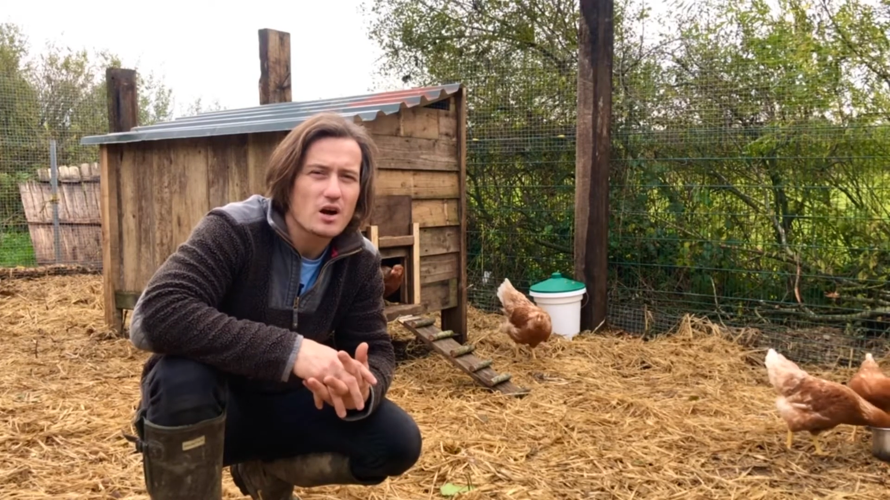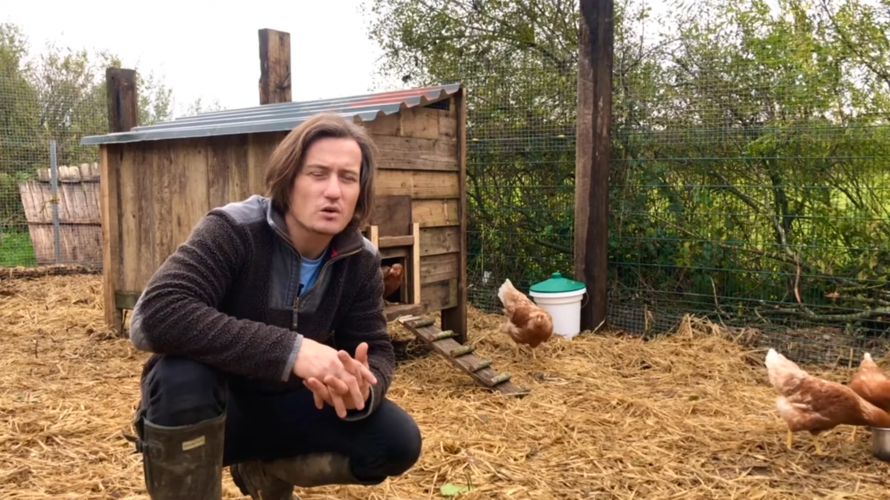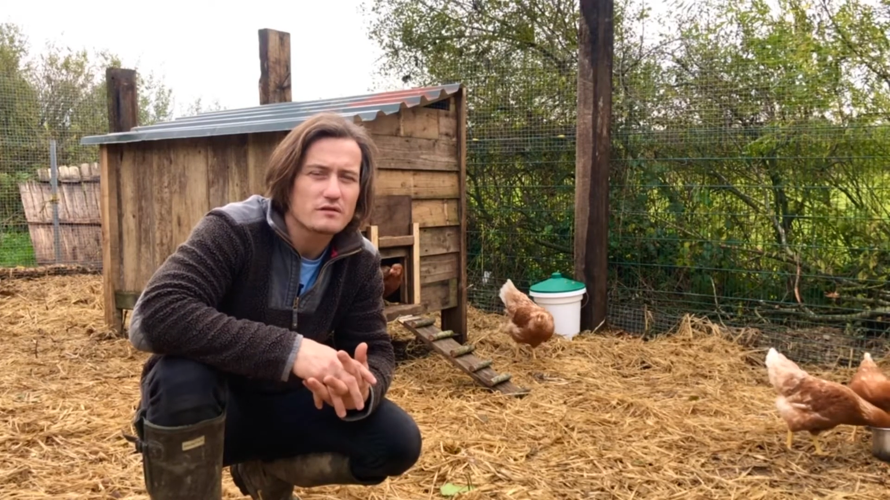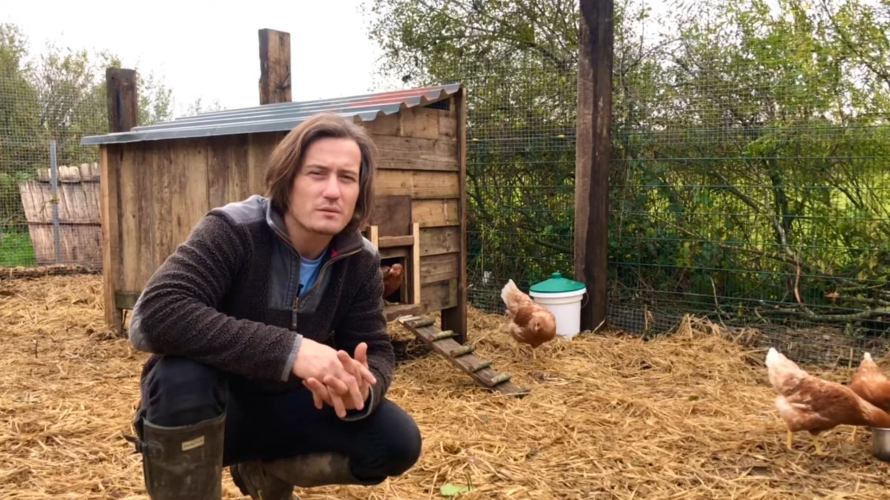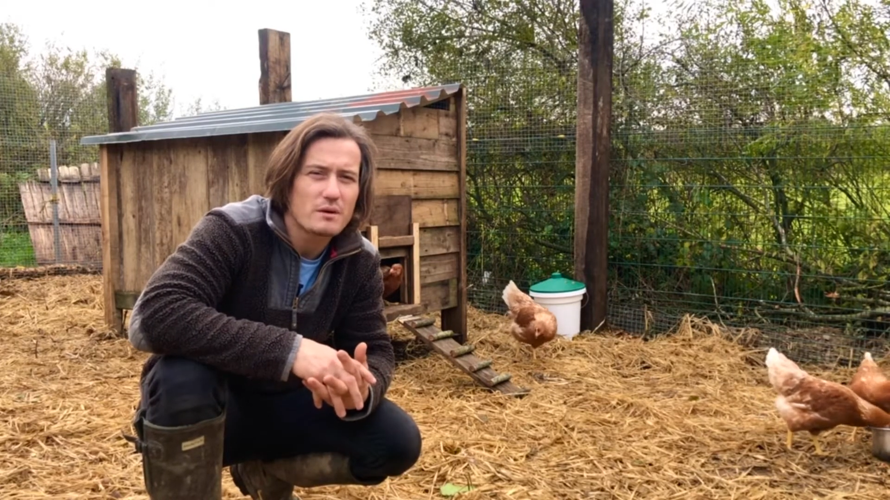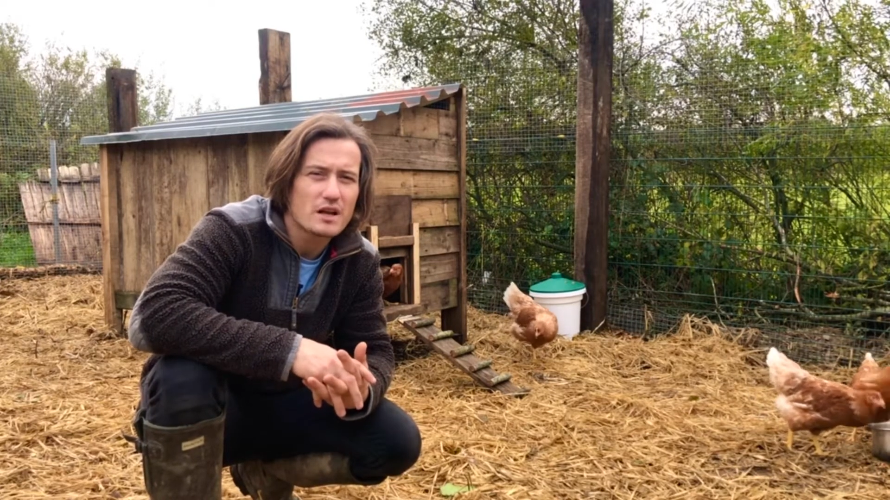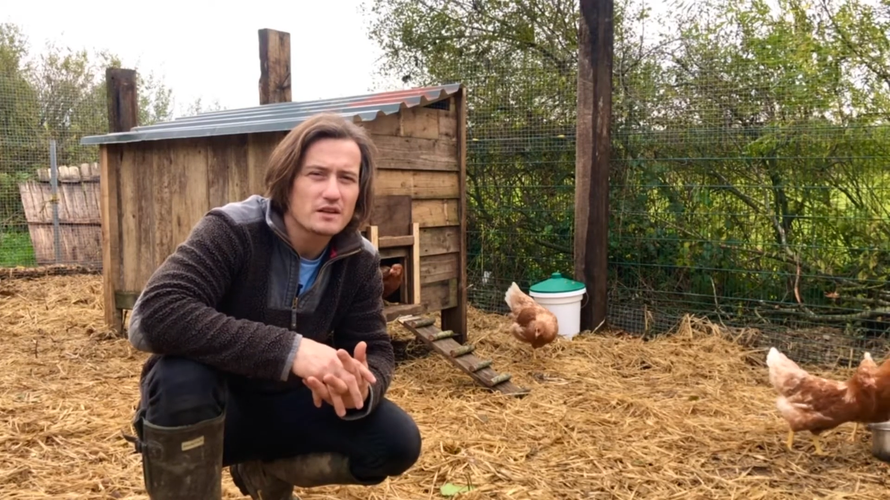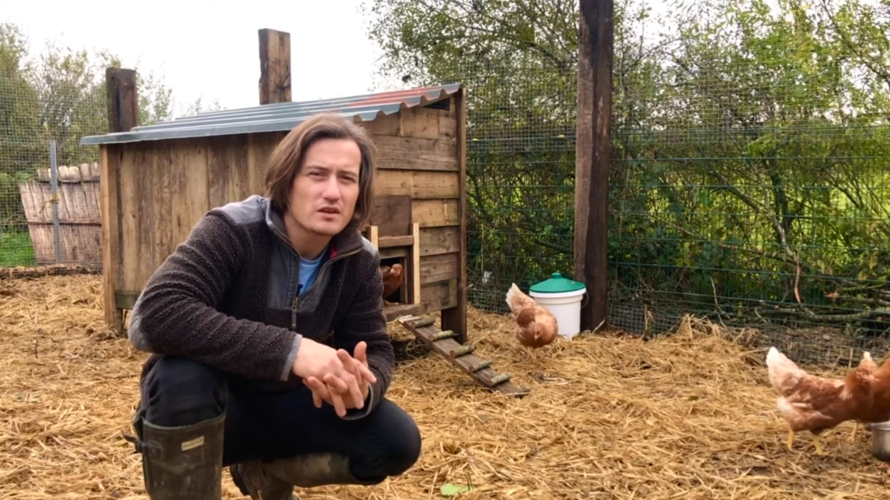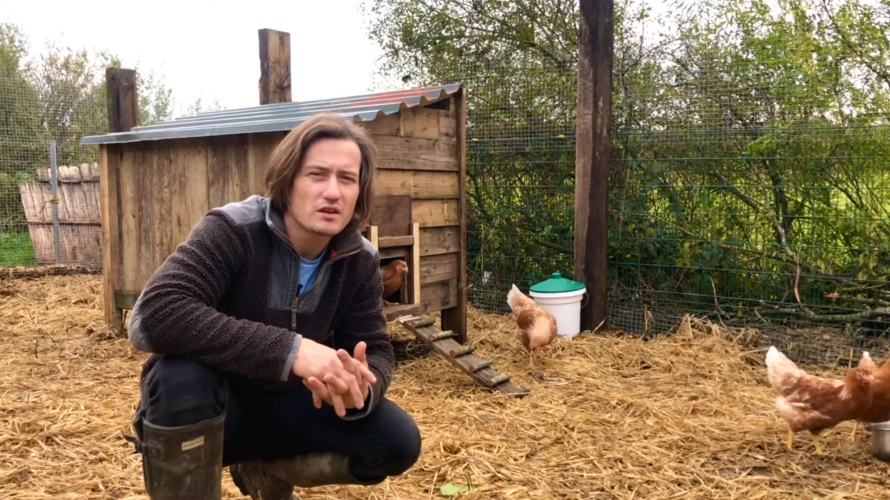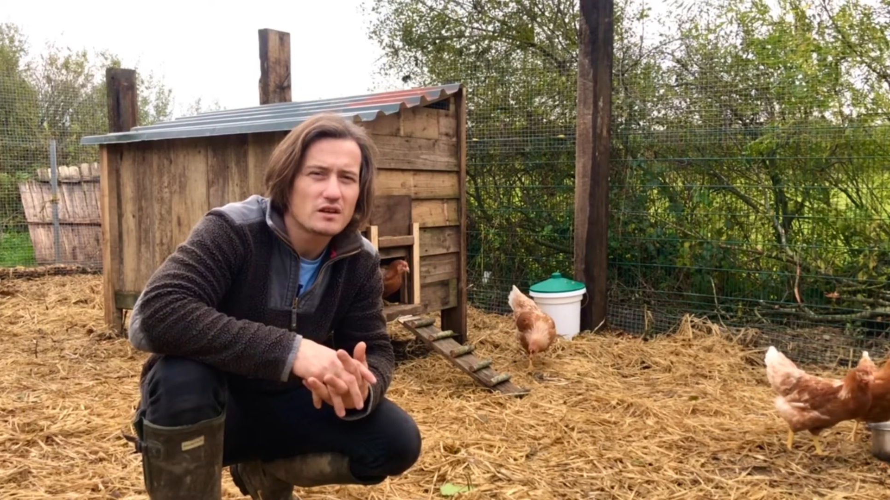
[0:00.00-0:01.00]
of the
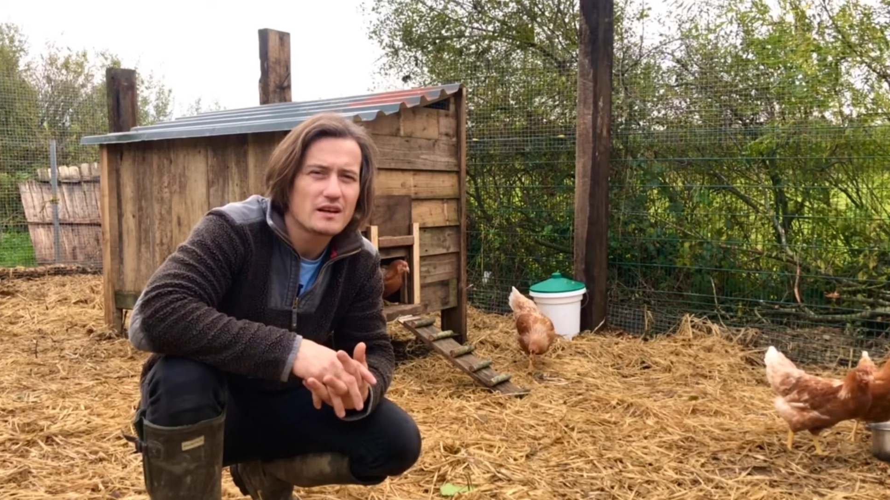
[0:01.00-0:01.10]
polytunnel,